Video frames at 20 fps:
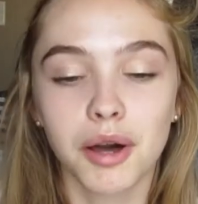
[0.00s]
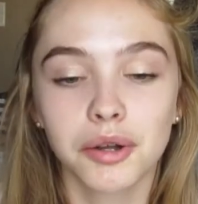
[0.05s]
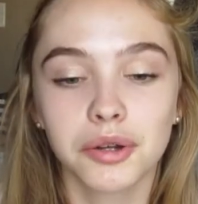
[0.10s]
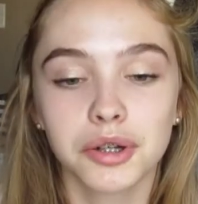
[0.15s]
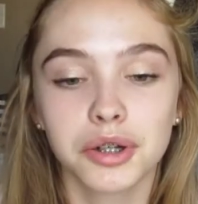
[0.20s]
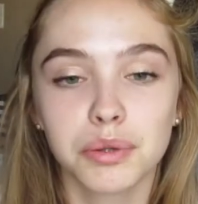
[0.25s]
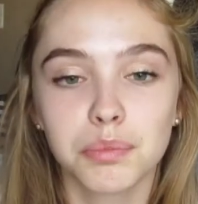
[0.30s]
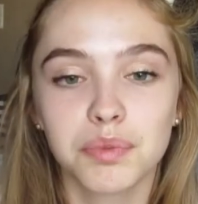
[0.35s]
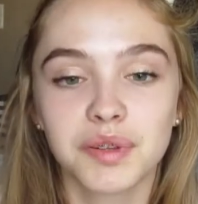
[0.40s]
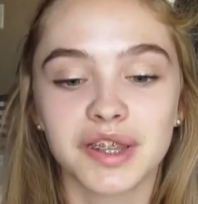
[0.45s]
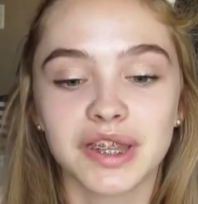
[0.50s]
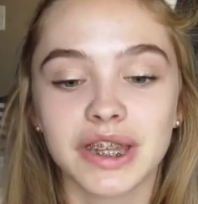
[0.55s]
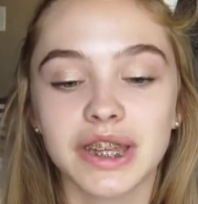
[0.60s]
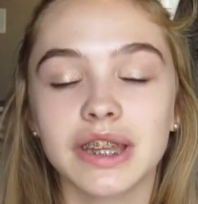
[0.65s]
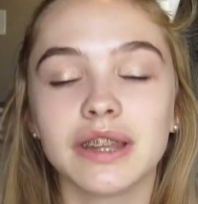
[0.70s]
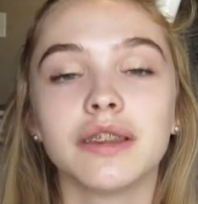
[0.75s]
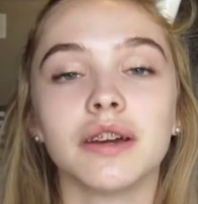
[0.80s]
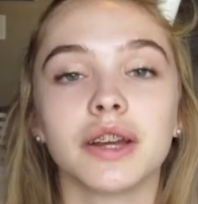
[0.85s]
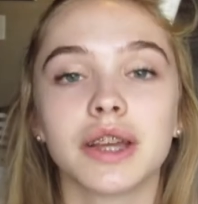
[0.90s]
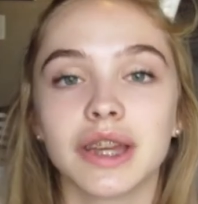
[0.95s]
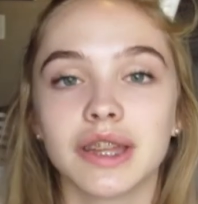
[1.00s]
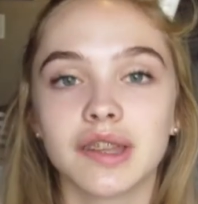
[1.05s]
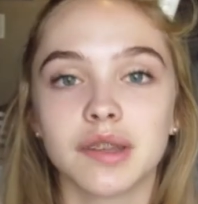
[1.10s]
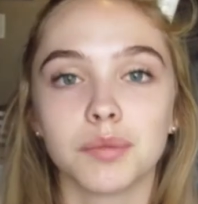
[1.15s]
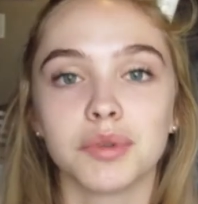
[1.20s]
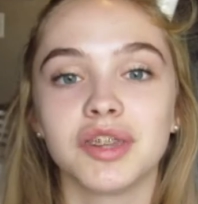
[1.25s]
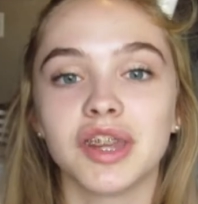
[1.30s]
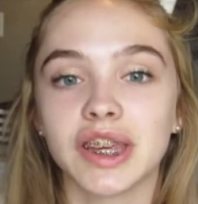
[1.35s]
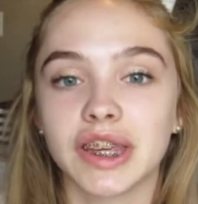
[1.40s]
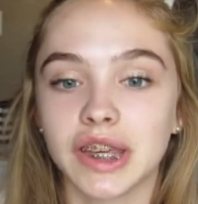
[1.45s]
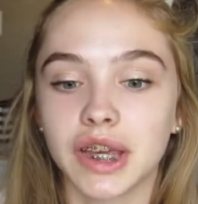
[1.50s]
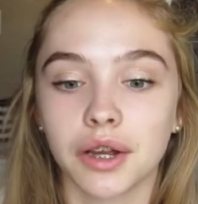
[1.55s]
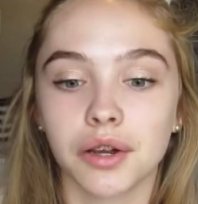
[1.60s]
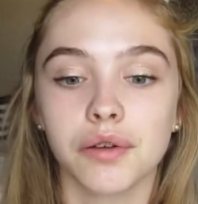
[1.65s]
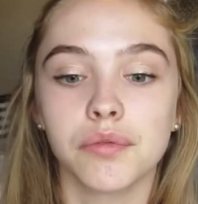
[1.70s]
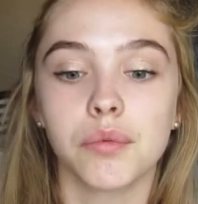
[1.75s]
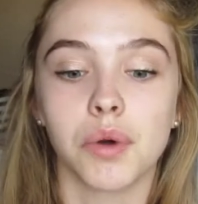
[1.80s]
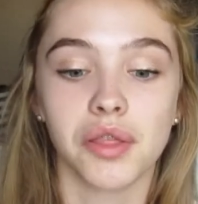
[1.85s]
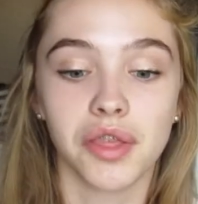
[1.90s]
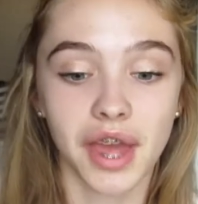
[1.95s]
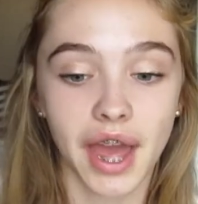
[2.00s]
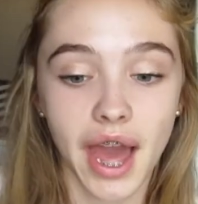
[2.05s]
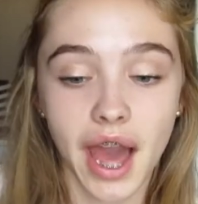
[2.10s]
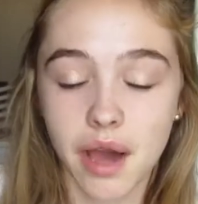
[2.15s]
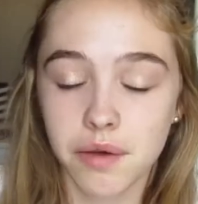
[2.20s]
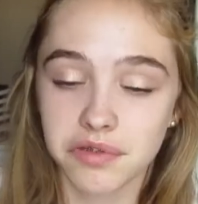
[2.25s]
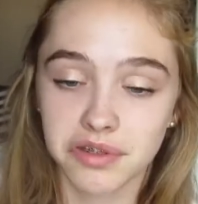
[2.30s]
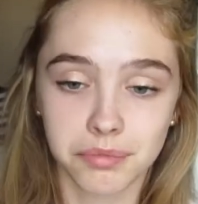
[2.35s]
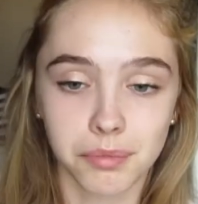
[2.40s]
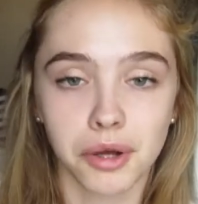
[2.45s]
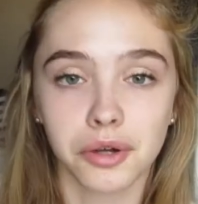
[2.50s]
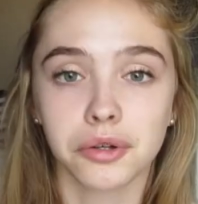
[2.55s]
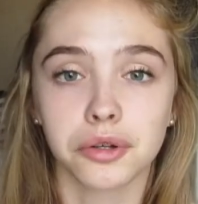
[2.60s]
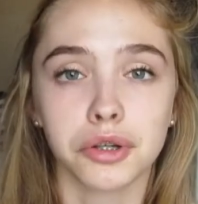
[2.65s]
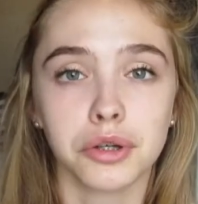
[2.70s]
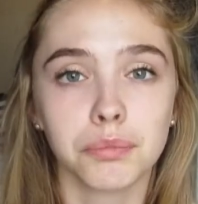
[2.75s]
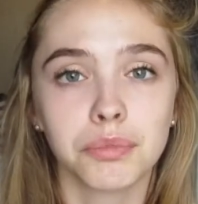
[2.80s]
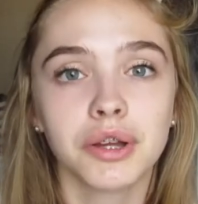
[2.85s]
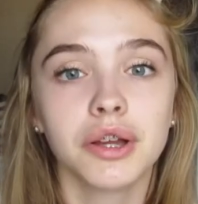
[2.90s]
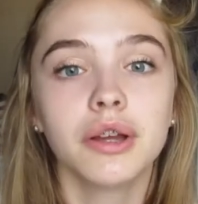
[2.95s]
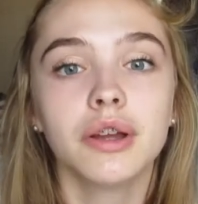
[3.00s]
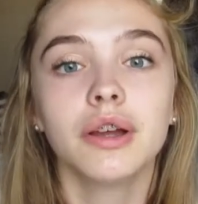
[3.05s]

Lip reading: groups need their kids to be taken care of while they have small group,